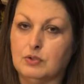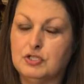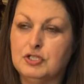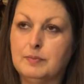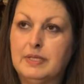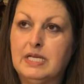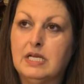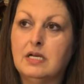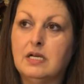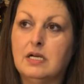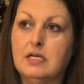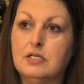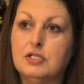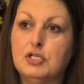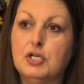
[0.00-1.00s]
She'll be
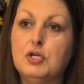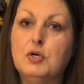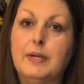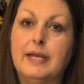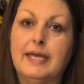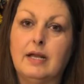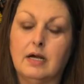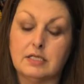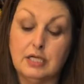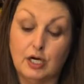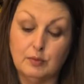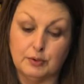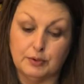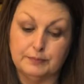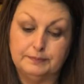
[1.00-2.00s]
2 in
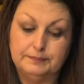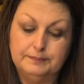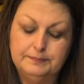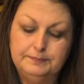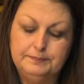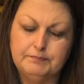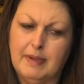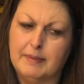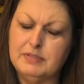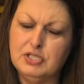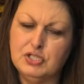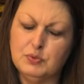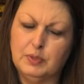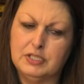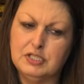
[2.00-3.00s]
October. Maybe
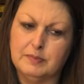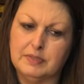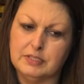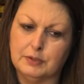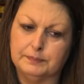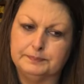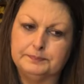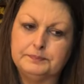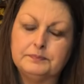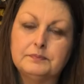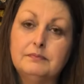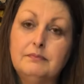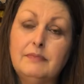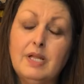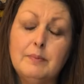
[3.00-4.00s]
she's 22 months old.
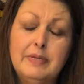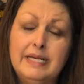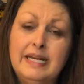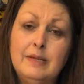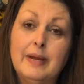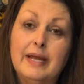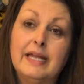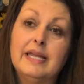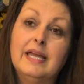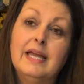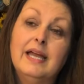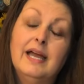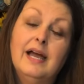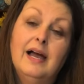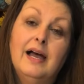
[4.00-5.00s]
But anyway,
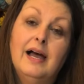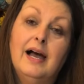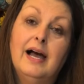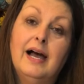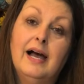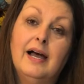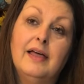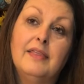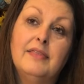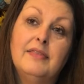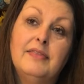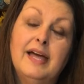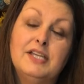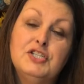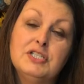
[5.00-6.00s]

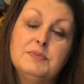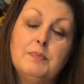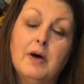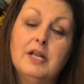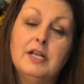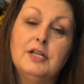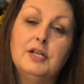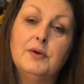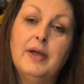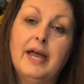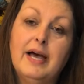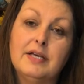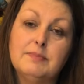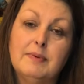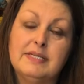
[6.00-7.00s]
they just bought a new
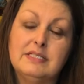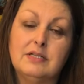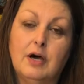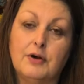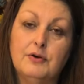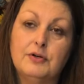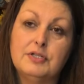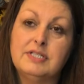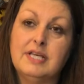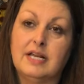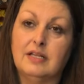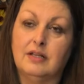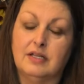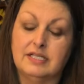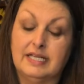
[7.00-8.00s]
house. My daughter and her
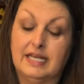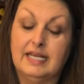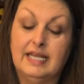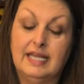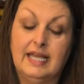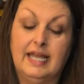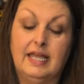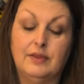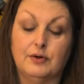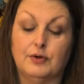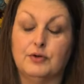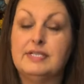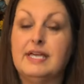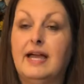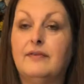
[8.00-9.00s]
son-in-law did. And the
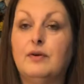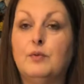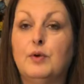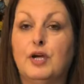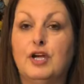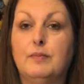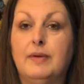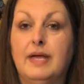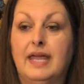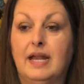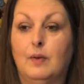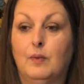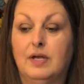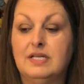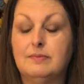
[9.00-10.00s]
girls have a room. And I
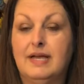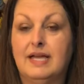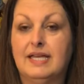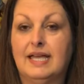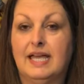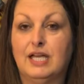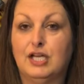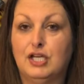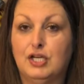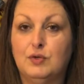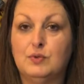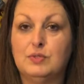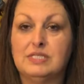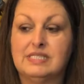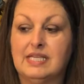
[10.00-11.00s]
wanted to make a
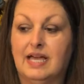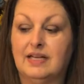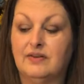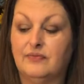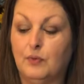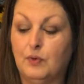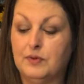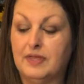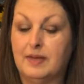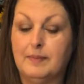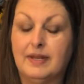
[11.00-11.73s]
cute sign for them.